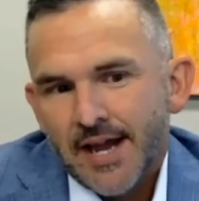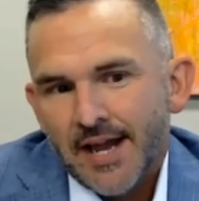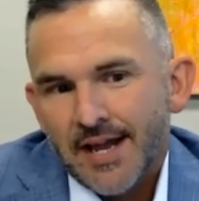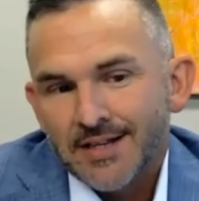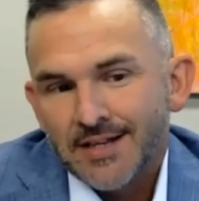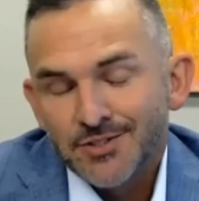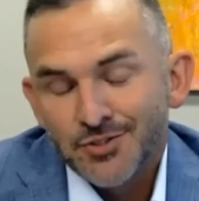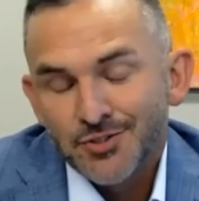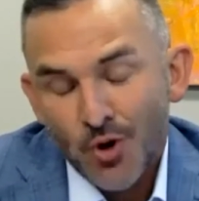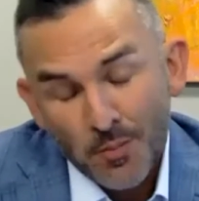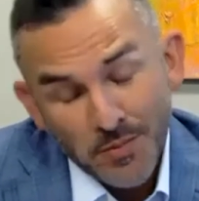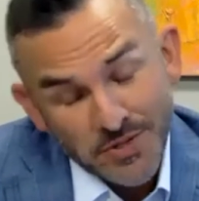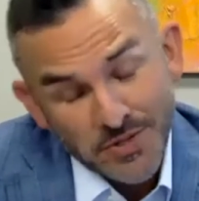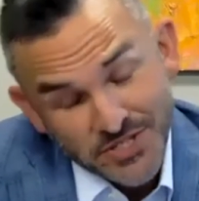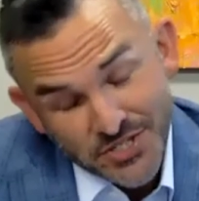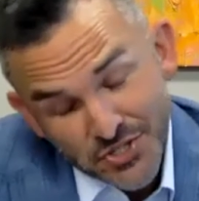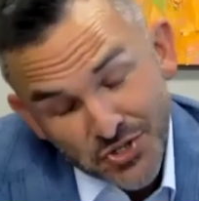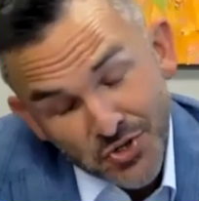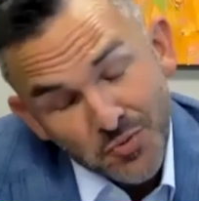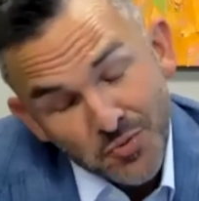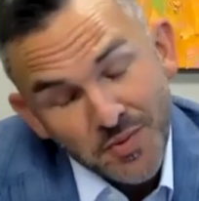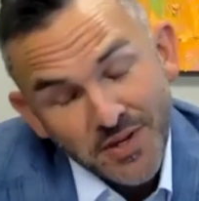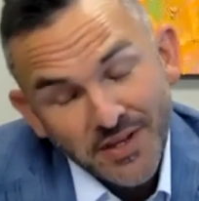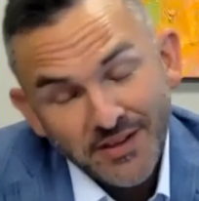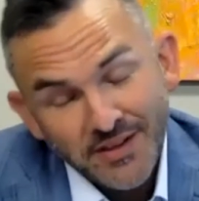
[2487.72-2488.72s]
And so I'm
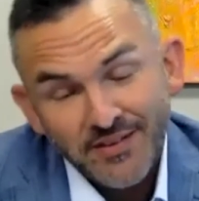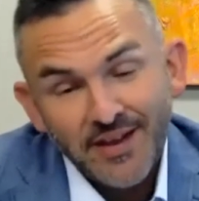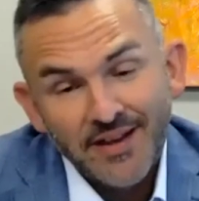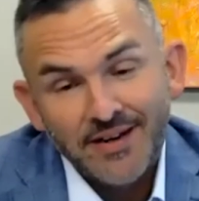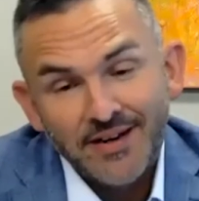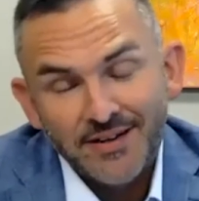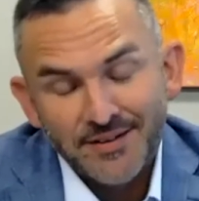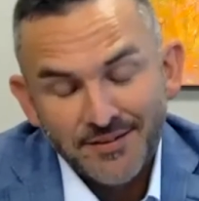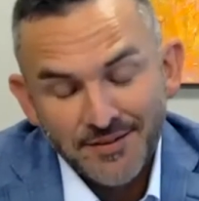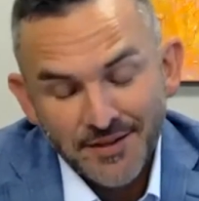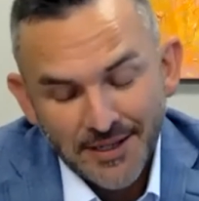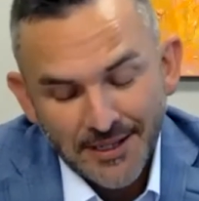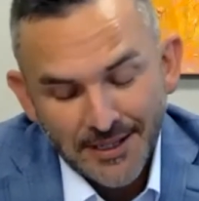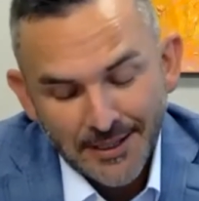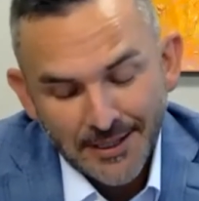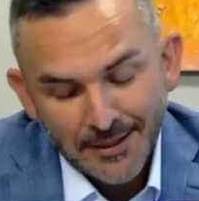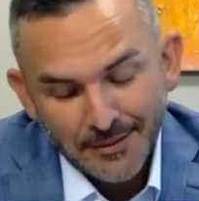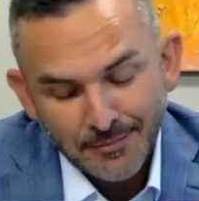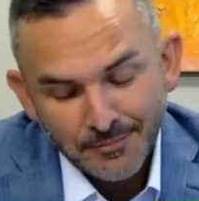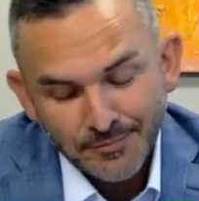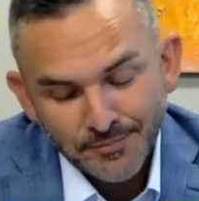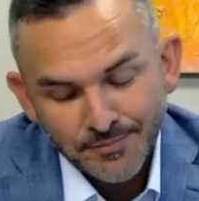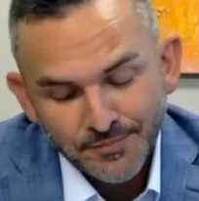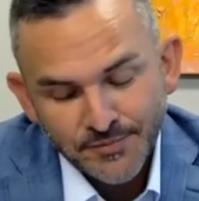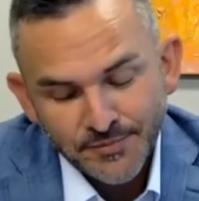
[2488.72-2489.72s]
assuming that
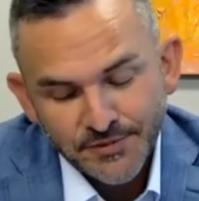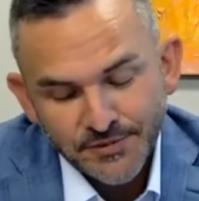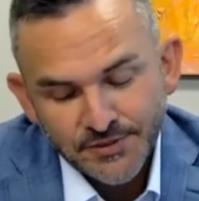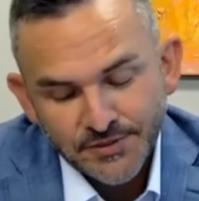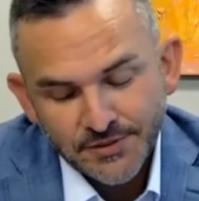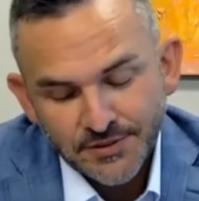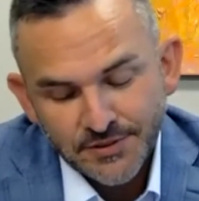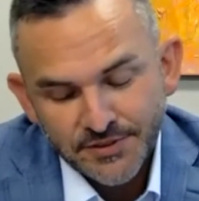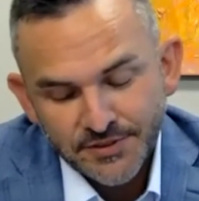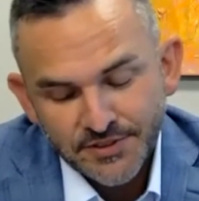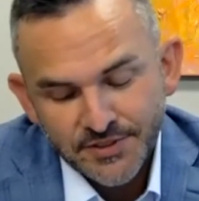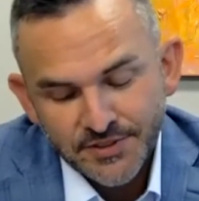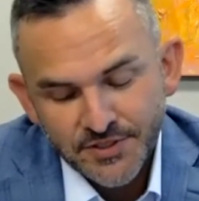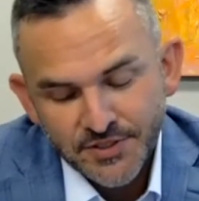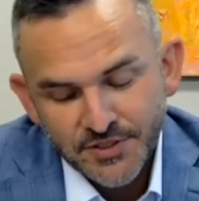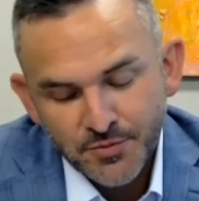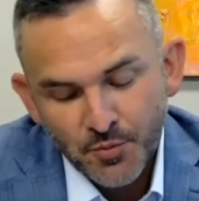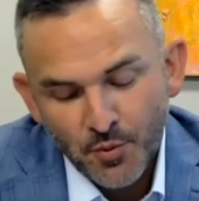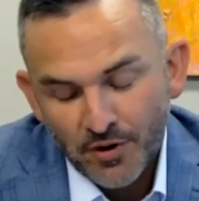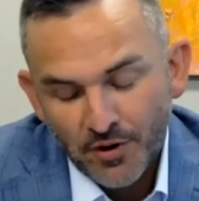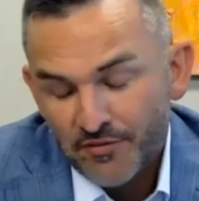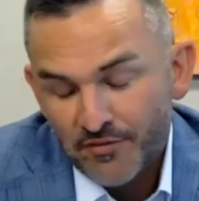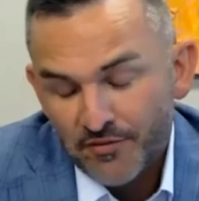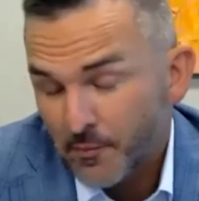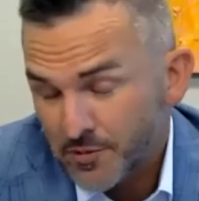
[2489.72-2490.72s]
since
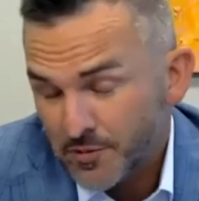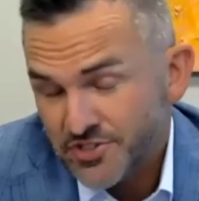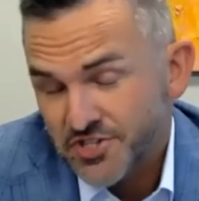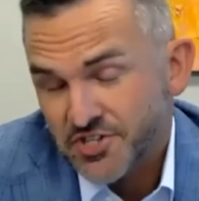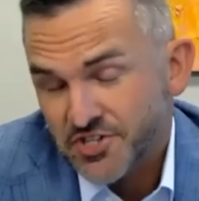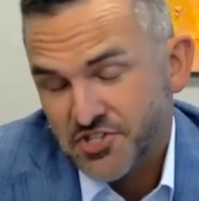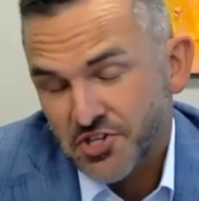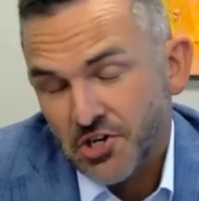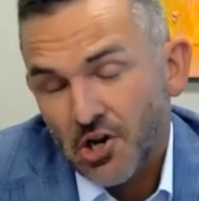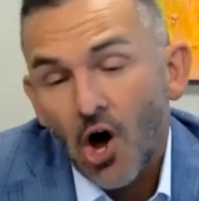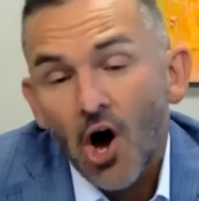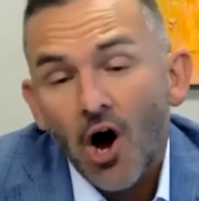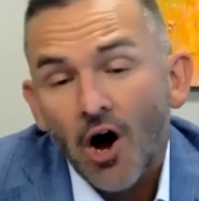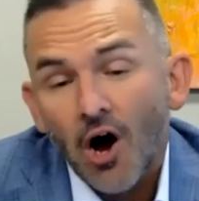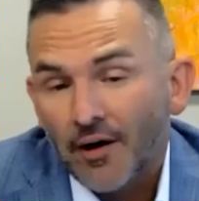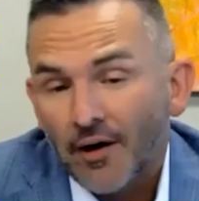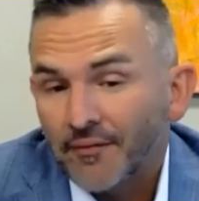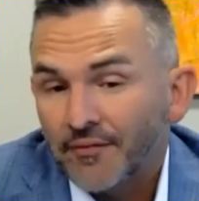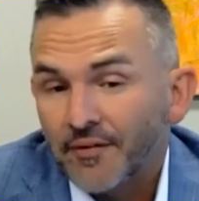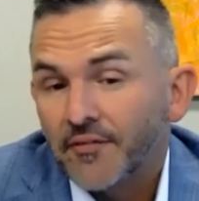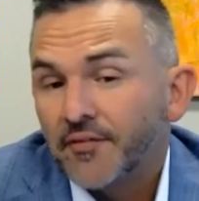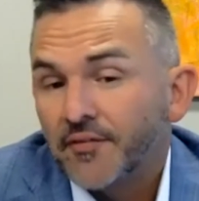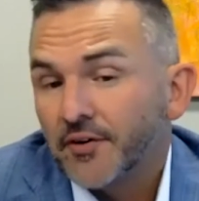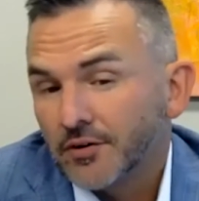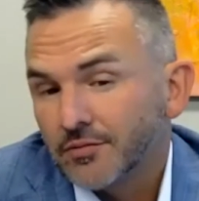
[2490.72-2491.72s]
one of them was a salon,
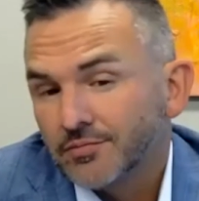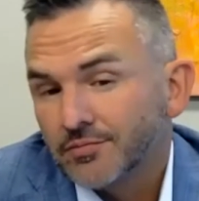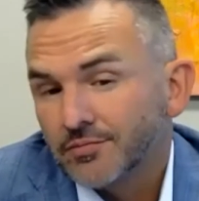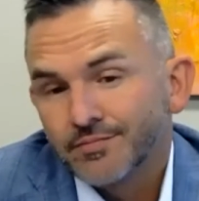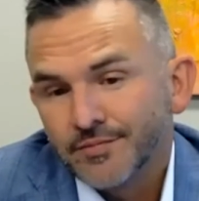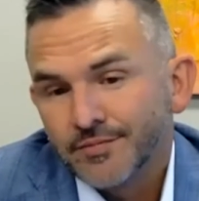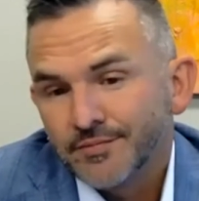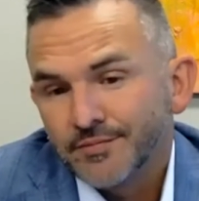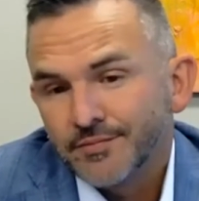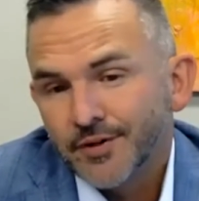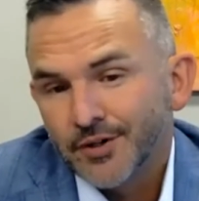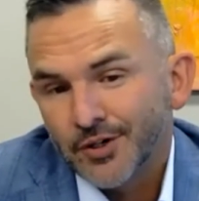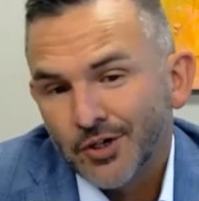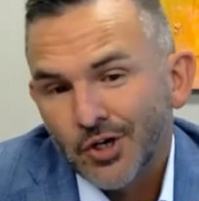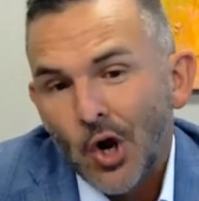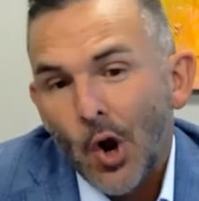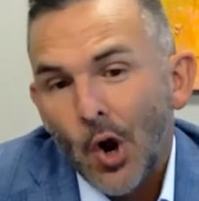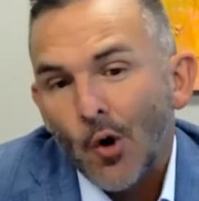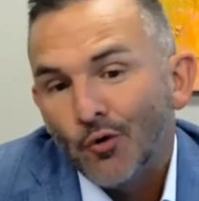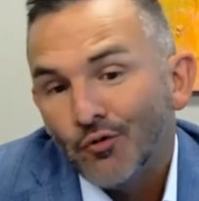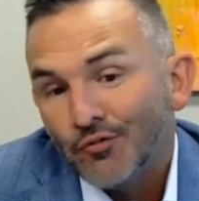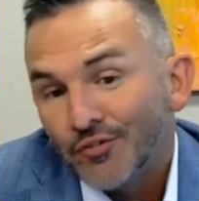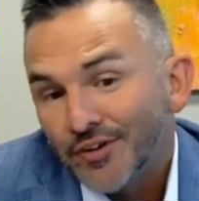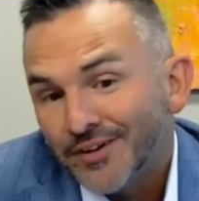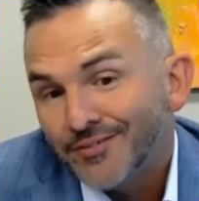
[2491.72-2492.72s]
that they're
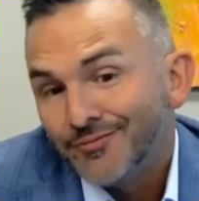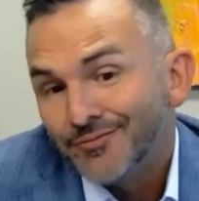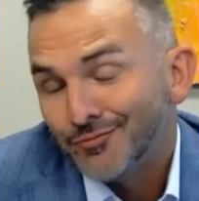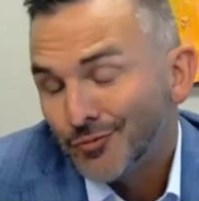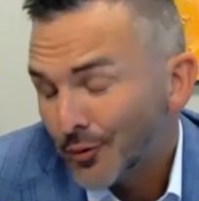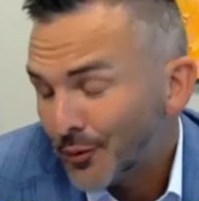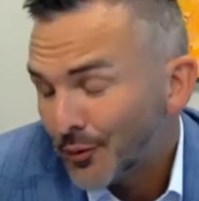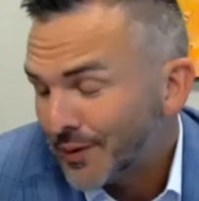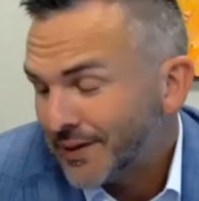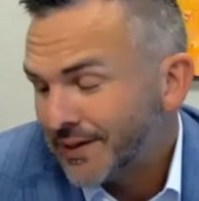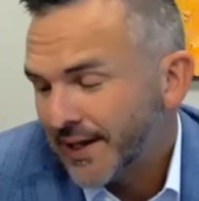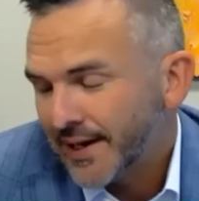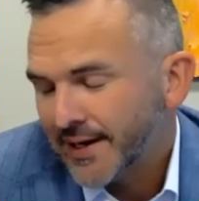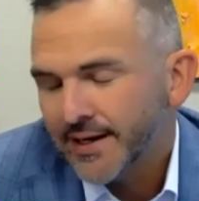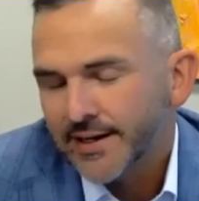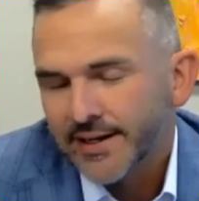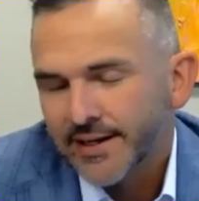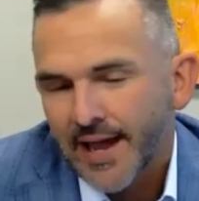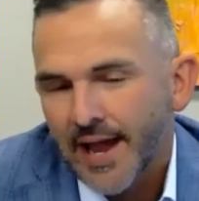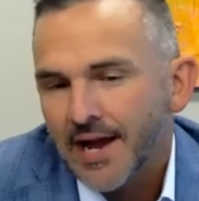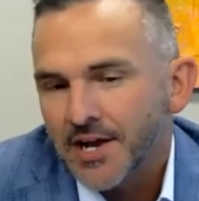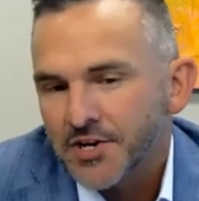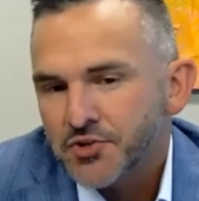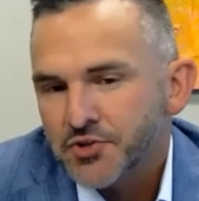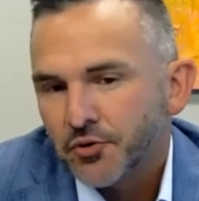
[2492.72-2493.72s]
COVID related
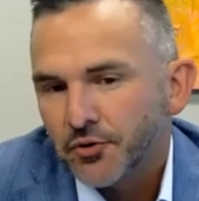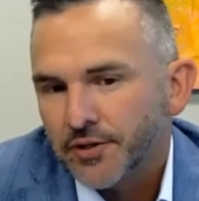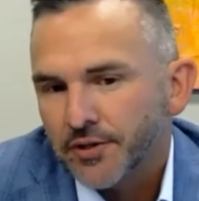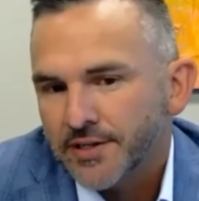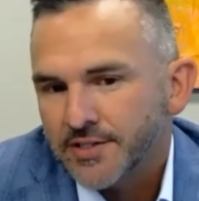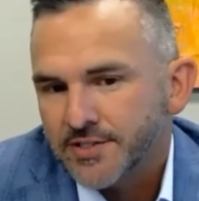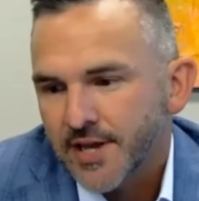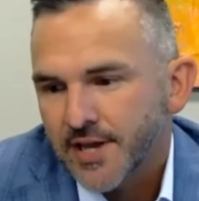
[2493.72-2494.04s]
casualties.